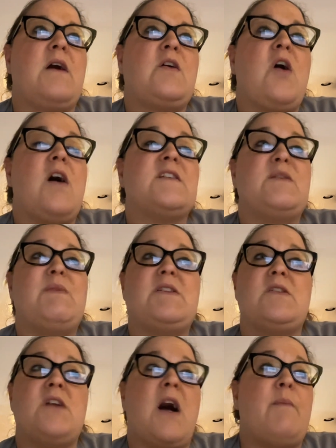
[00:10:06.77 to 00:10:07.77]
causing me
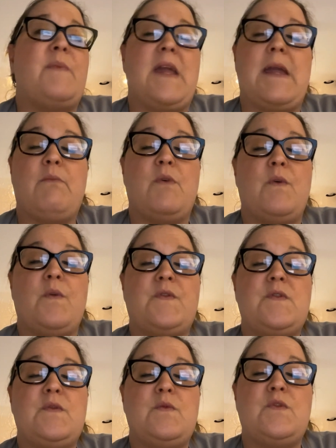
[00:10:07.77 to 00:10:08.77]
to not be able
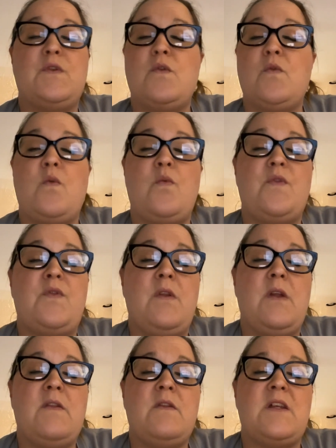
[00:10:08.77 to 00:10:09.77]
to do
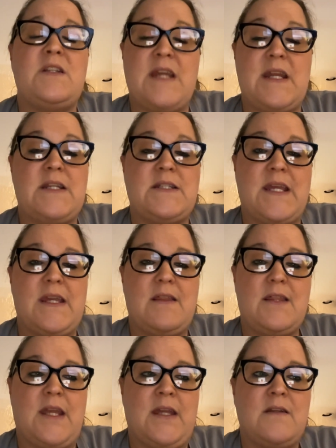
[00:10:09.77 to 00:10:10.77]
the day-to-day
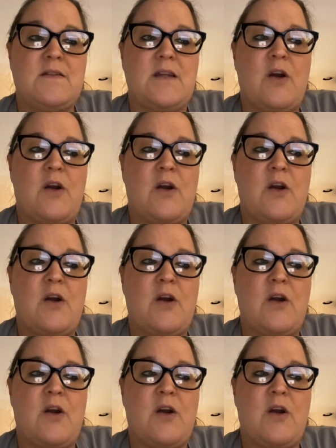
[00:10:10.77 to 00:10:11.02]
things.